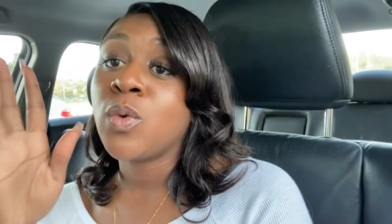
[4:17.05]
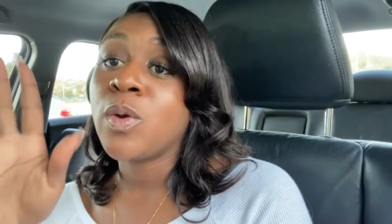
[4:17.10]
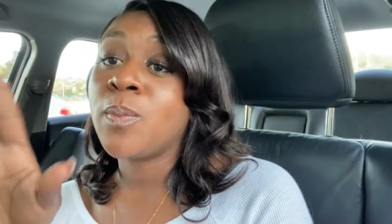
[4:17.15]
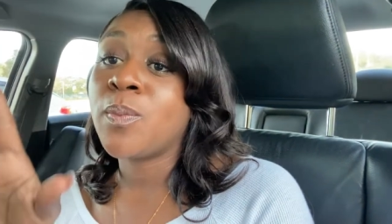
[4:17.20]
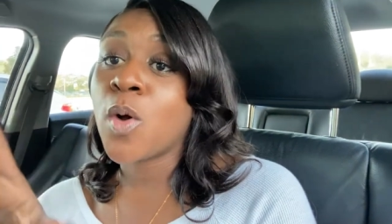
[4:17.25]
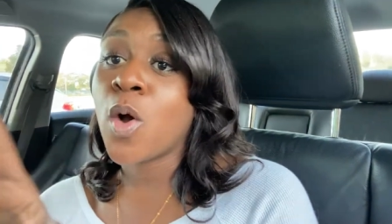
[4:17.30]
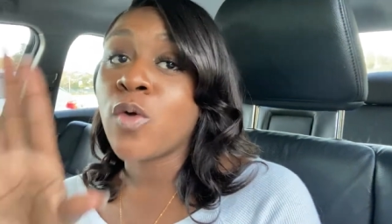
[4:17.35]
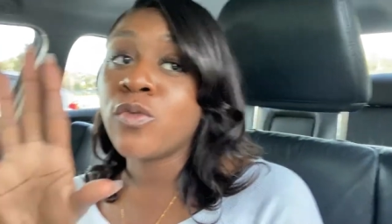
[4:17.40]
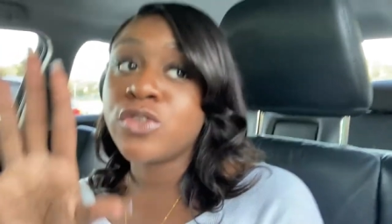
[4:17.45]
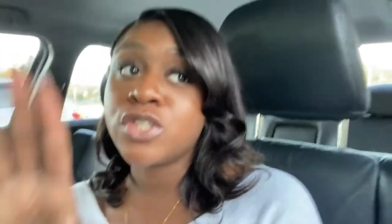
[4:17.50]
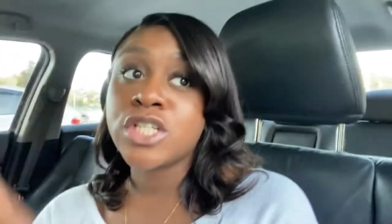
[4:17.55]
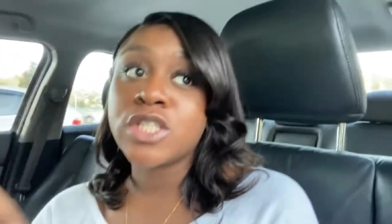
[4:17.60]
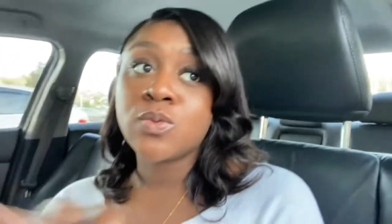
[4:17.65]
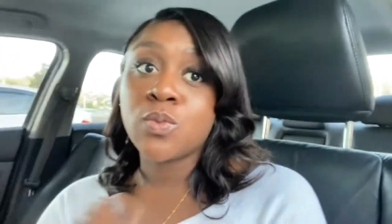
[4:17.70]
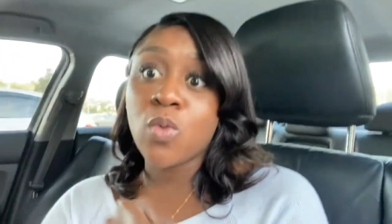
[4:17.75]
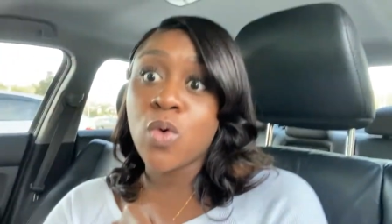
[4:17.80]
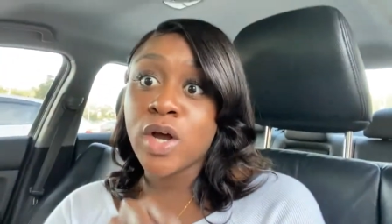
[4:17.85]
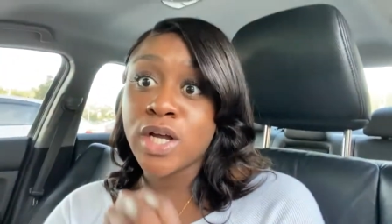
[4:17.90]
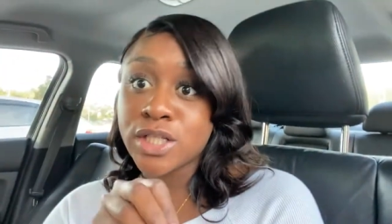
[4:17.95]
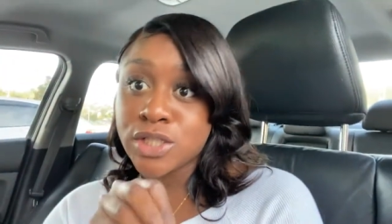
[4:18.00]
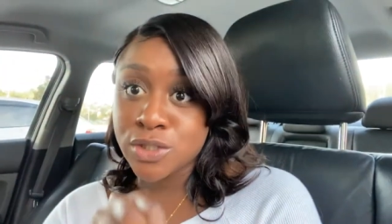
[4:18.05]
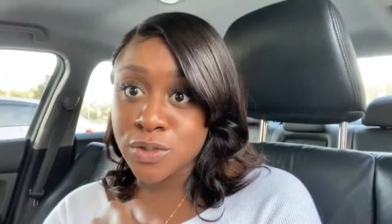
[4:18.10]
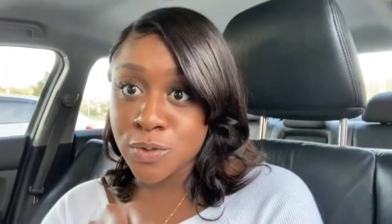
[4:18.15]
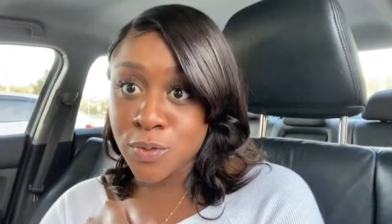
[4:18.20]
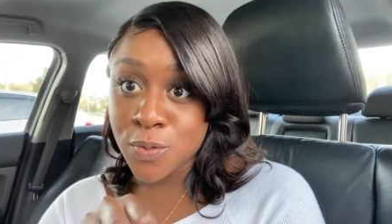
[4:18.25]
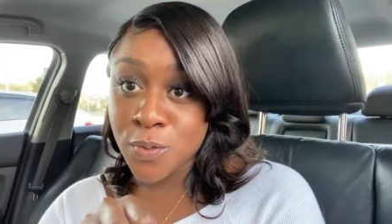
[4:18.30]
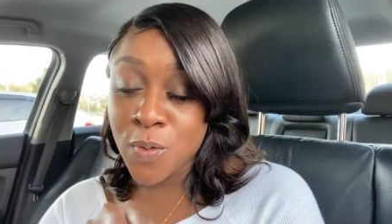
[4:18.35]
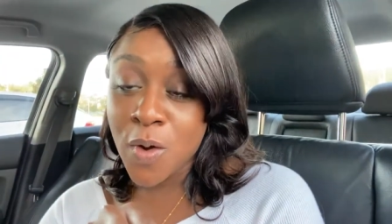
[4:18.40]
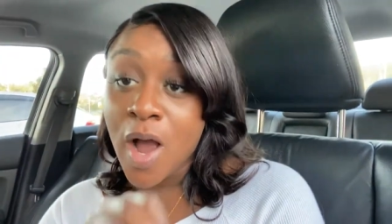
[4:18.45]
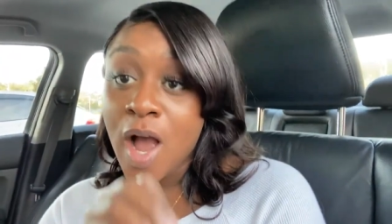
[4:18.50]
We both just want
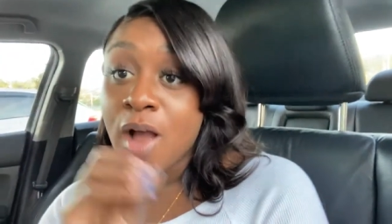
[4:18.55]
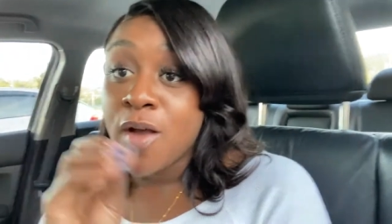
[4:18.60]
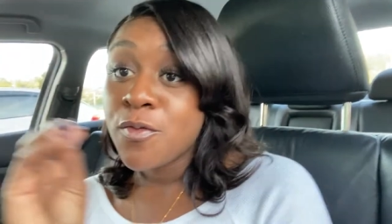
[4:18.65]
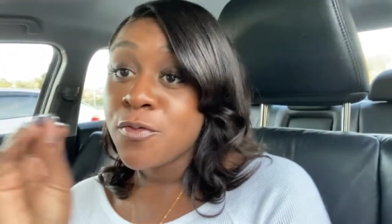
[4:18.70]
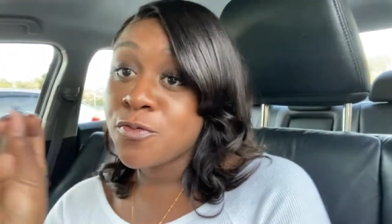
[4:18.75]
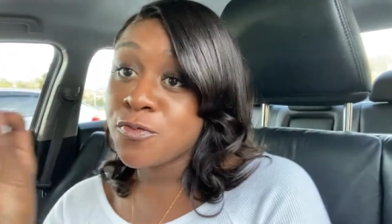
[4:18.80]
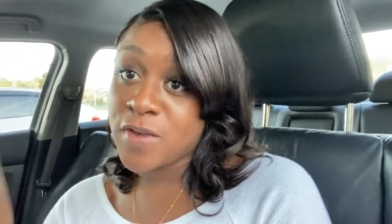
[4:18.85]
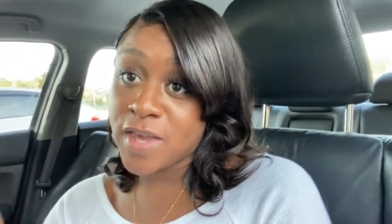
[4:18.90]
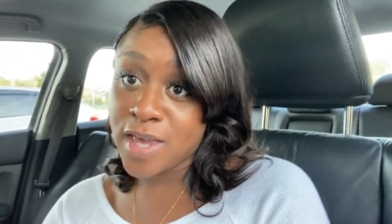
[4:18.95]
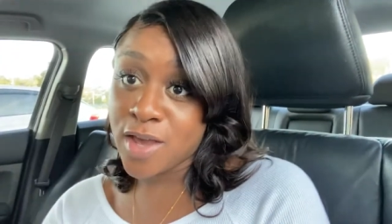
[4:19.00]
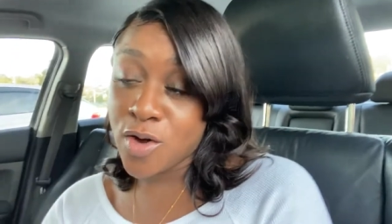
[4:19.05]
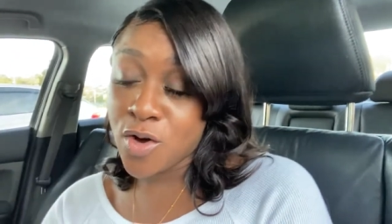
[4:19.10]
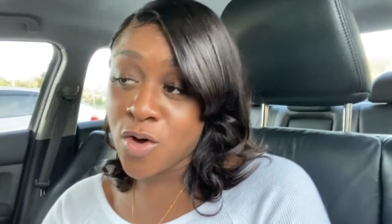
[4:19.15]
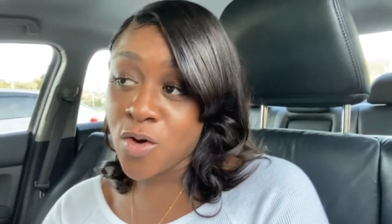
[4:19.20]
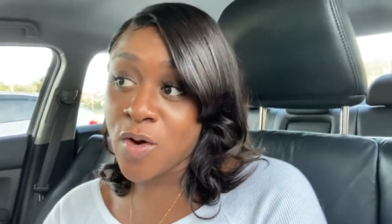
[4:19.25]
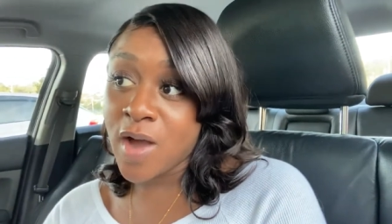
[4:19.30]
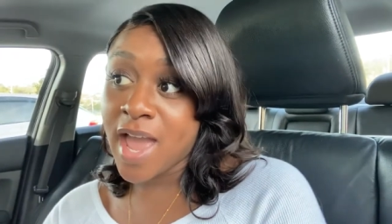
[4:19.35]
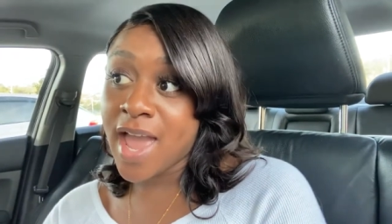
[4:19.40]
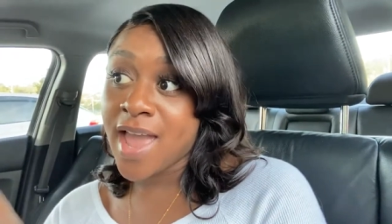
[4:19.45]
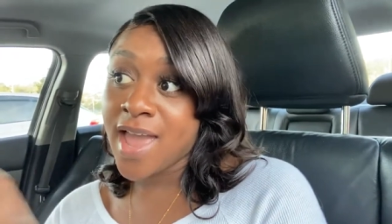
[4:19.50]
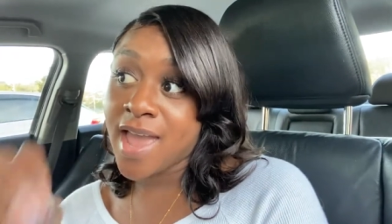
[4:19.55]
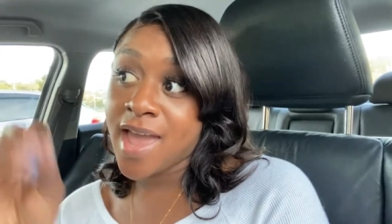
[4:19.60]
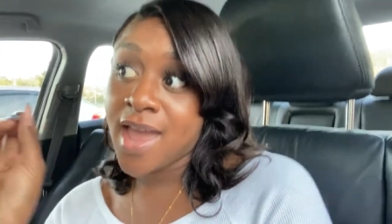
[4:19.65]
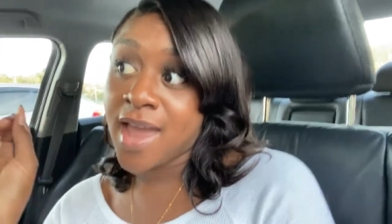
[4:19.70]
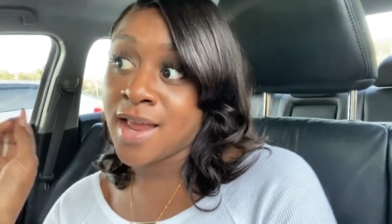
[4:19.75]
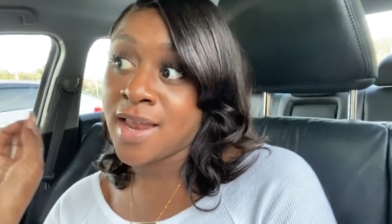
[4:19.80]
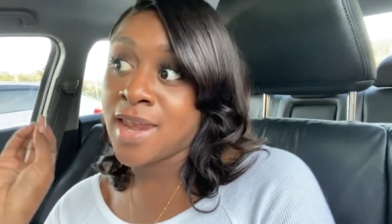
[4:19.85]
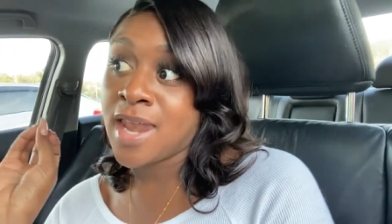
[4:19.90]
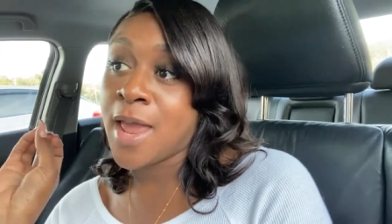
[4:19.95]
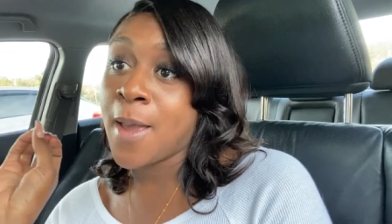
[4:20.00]
to feel
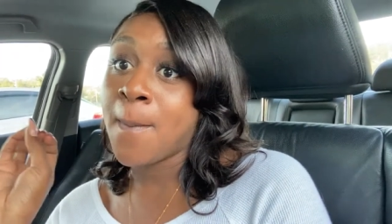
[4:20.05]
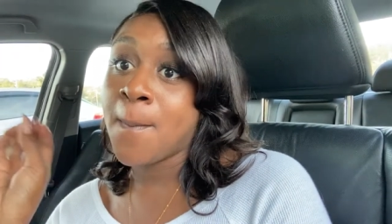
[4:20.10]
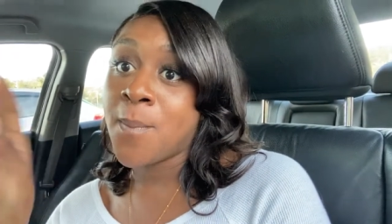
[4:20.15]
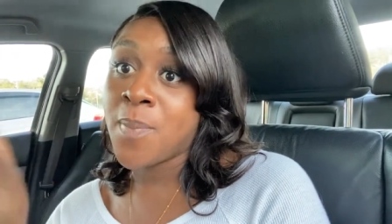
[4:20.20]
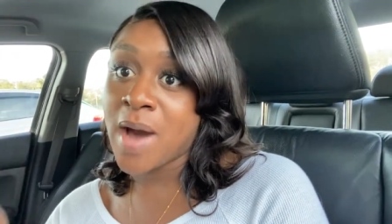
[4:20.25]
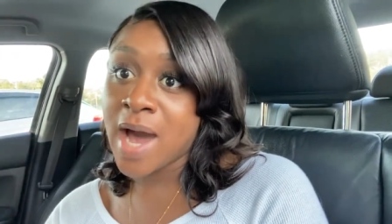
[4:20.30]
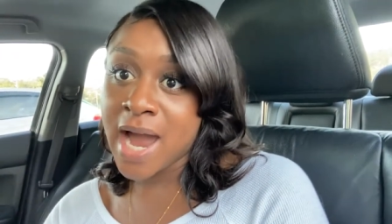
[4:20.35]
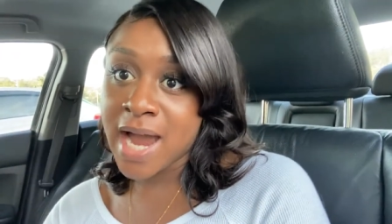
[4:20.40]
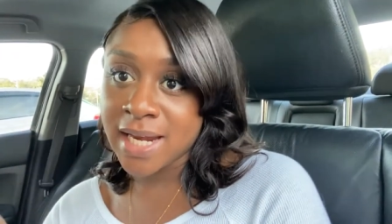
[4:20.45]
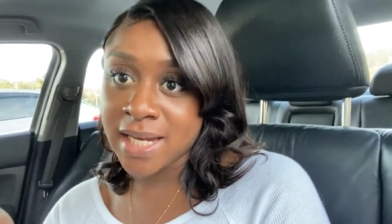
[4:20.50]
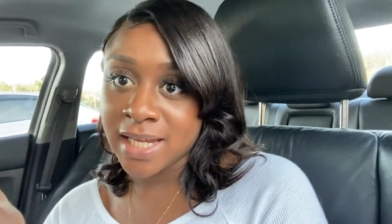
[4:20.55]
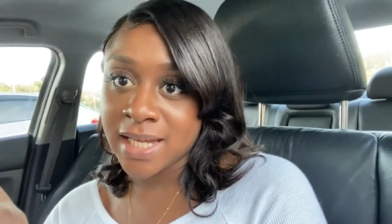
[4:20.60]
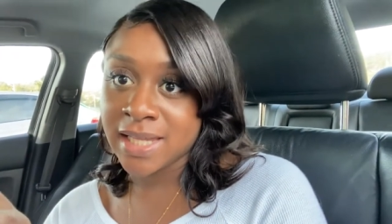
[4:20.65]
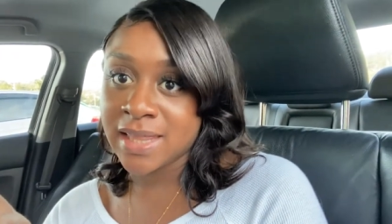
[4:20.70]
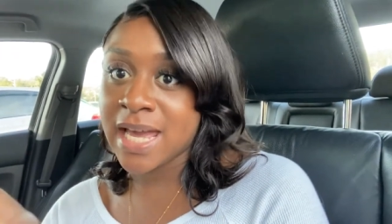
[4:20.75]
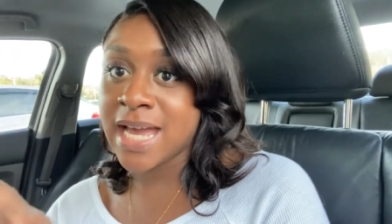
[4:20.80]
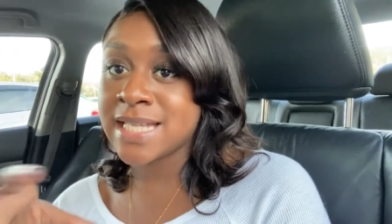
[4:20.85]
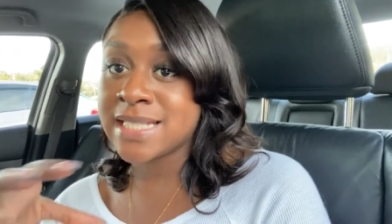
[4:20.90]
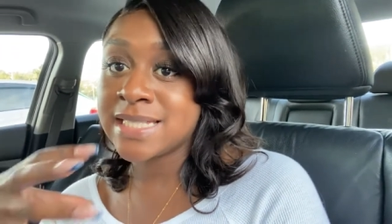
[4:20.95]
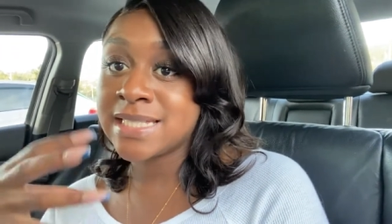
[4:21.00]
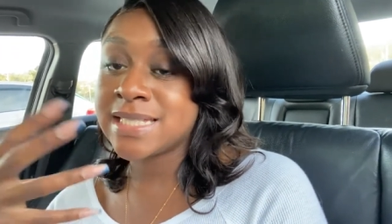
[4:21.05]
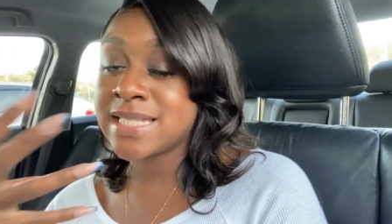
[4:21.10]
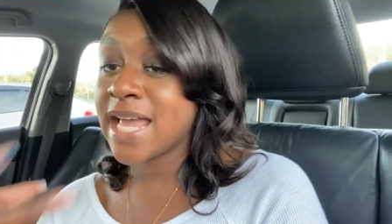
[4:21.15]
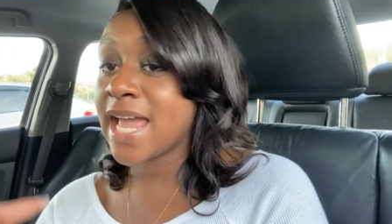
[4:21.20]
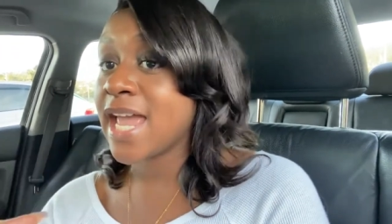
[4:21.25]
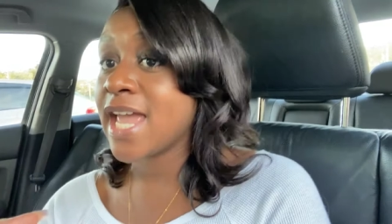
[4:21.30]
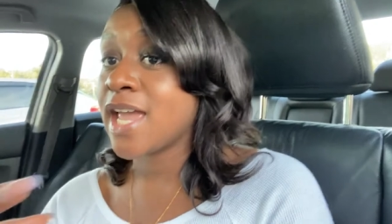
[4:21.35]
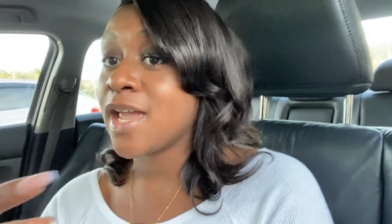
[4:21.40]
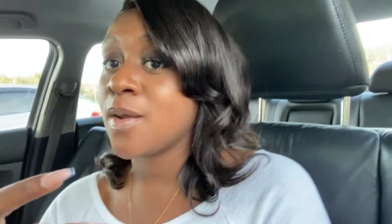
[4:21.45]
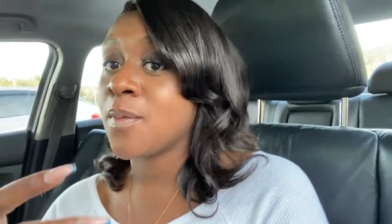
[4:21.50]
and embody that
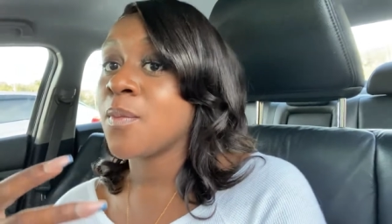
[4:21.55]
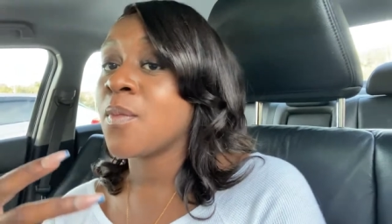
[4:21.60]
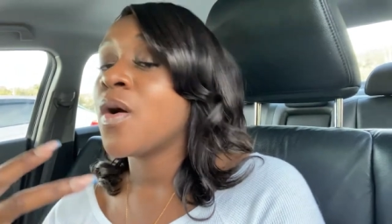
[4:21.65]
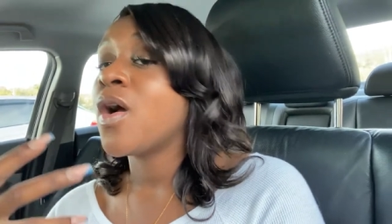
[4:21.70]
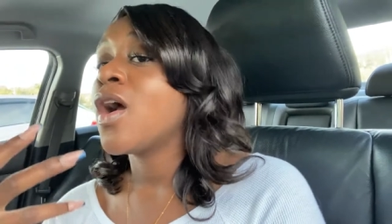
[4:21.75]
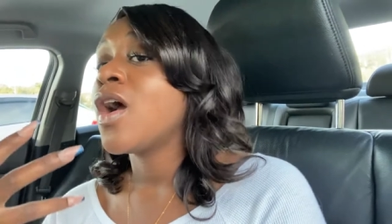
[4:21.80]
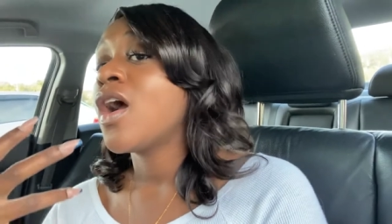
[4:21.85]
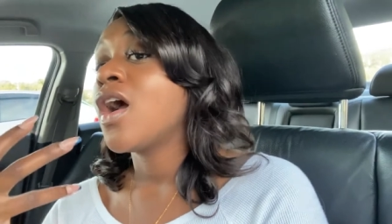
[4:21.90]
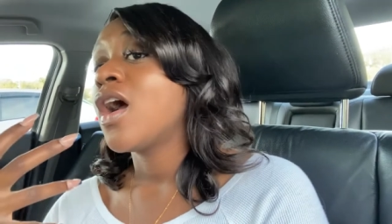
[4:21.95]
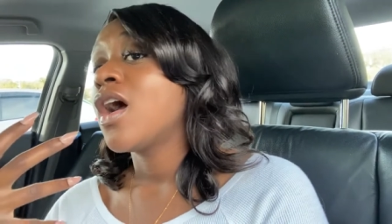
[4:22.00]
same